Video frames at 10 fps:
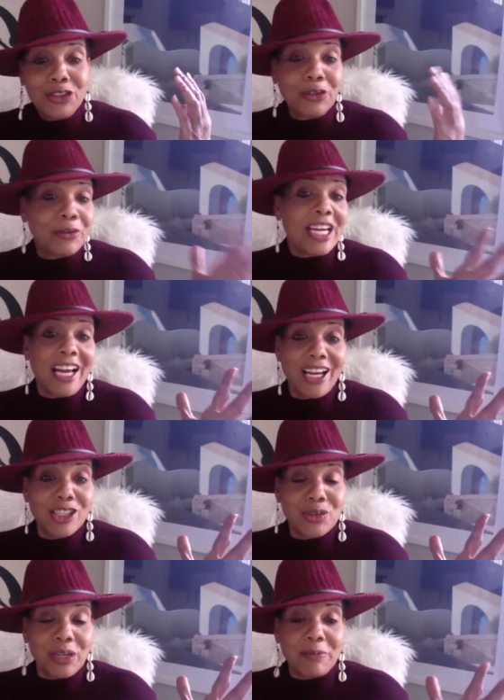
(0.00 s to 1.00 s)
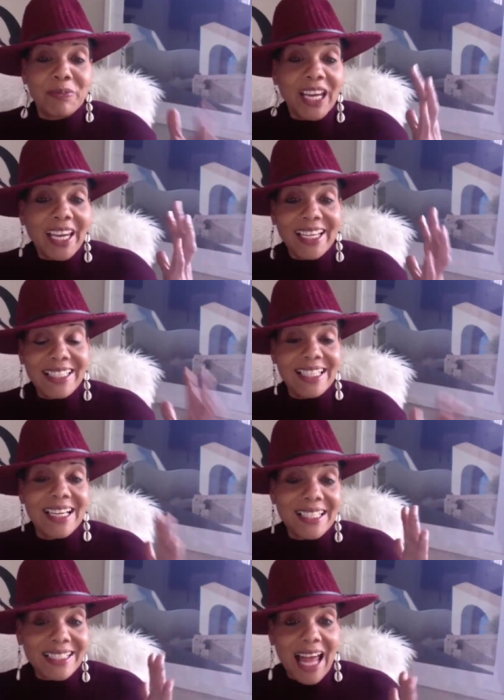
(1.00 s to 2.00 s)
300, it
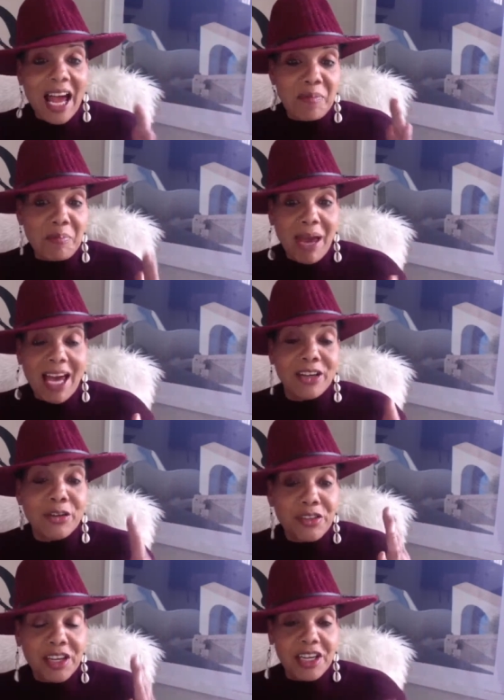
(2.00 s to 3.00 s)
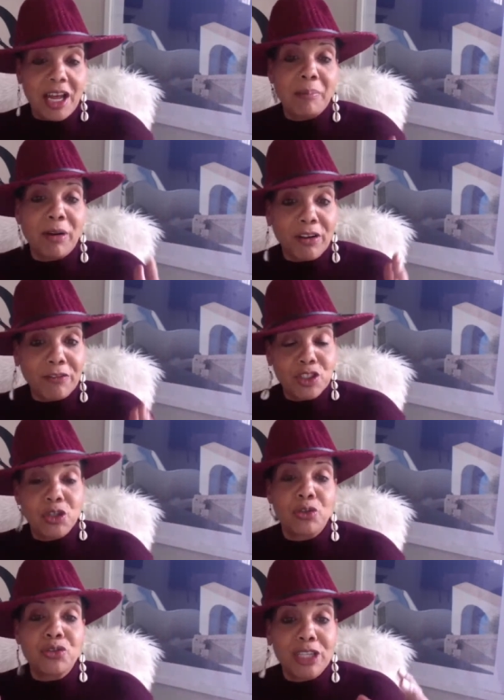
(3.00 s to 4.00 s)
does not matter the number of
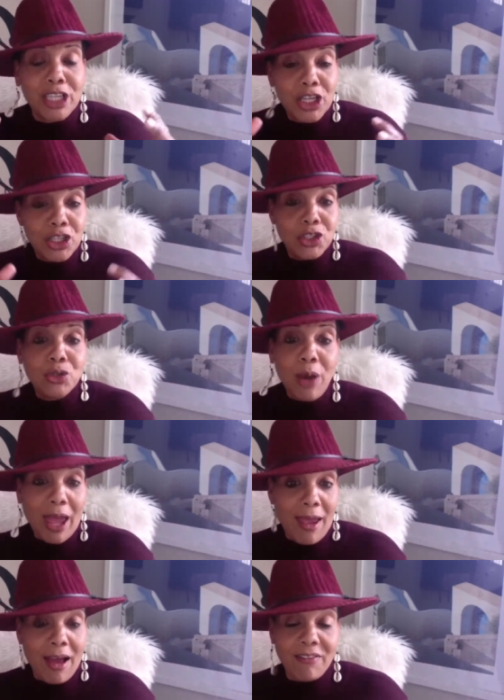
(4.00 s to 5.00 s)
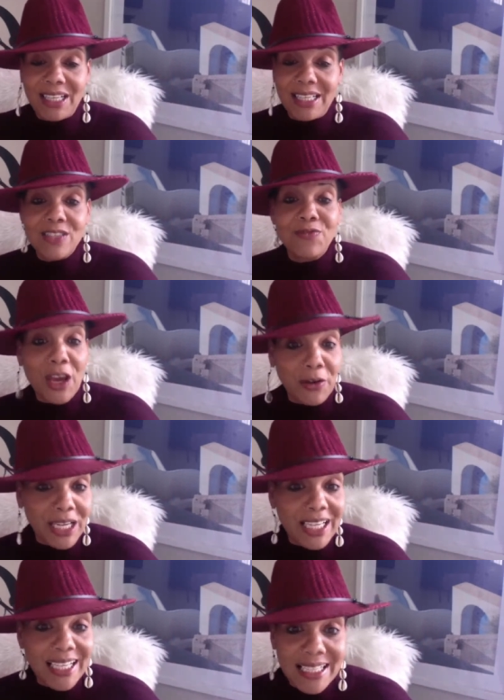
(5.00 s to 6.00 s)
children you have. It is very
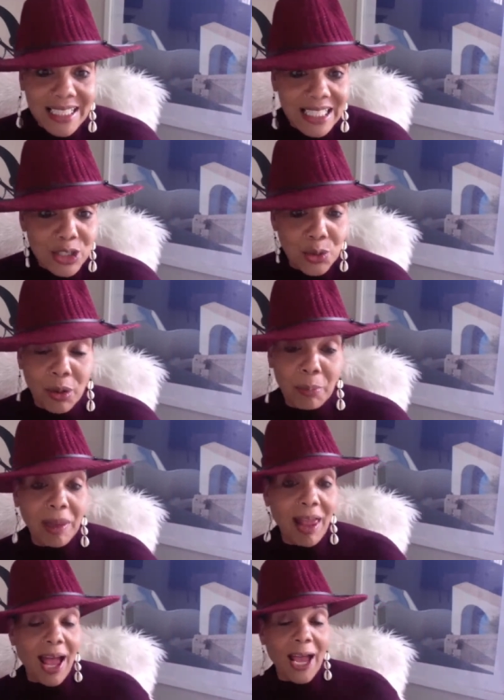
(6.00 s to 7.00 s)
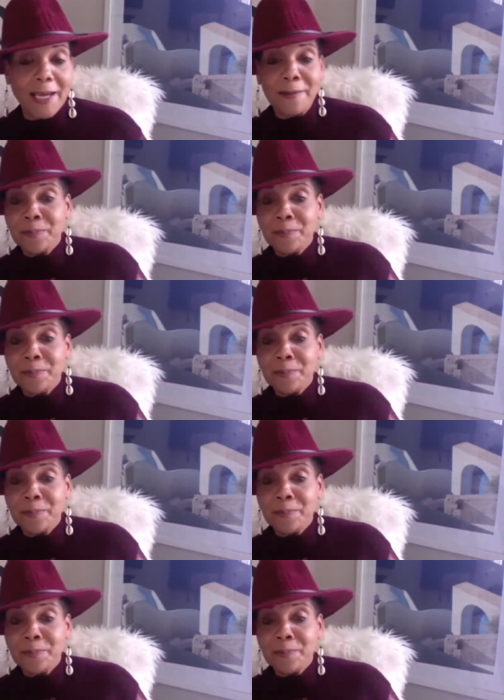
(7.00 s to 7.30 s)
easy to apply.